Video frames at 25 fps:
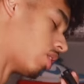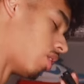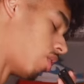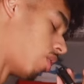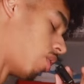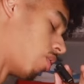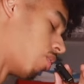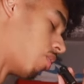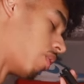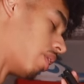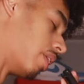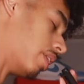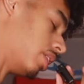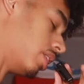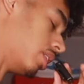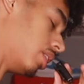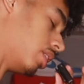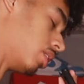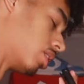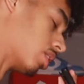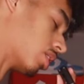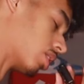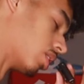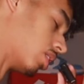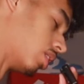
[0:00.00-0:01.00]
all white in
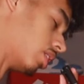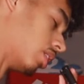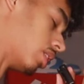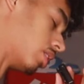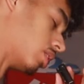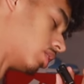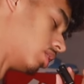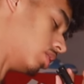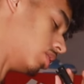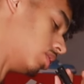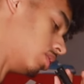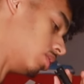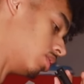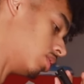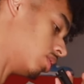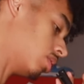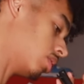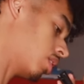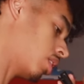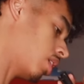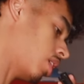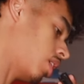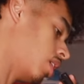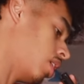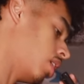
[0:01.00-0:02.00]
your collection,
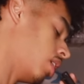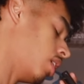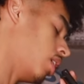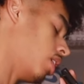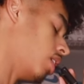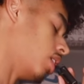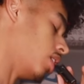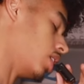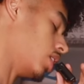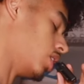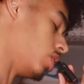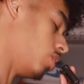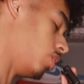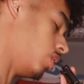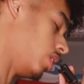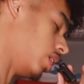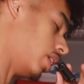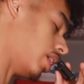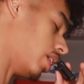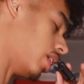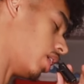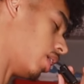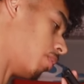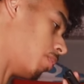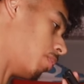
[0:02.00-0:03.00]
you need
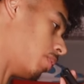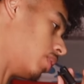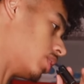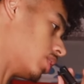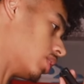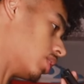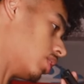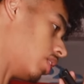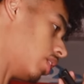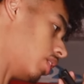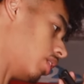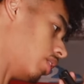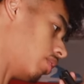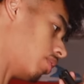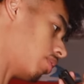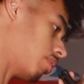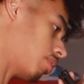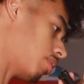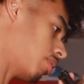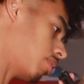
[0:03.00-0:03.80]
help with your life.